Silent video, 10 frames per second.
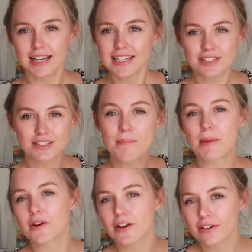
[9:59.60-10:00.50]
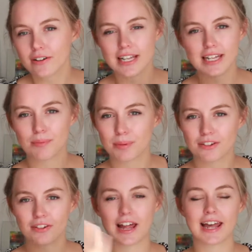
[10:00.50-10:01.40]
a miracle in a
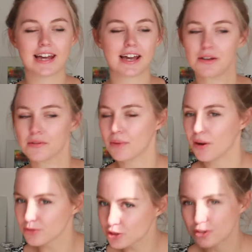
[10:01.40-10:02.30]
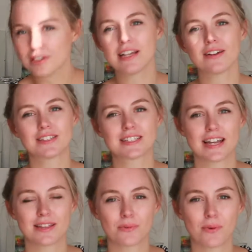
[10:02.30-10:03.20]
bottle, and I truly
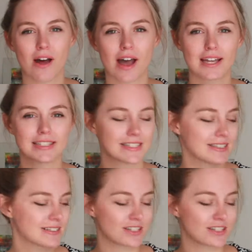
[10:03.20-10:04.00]
understand why this is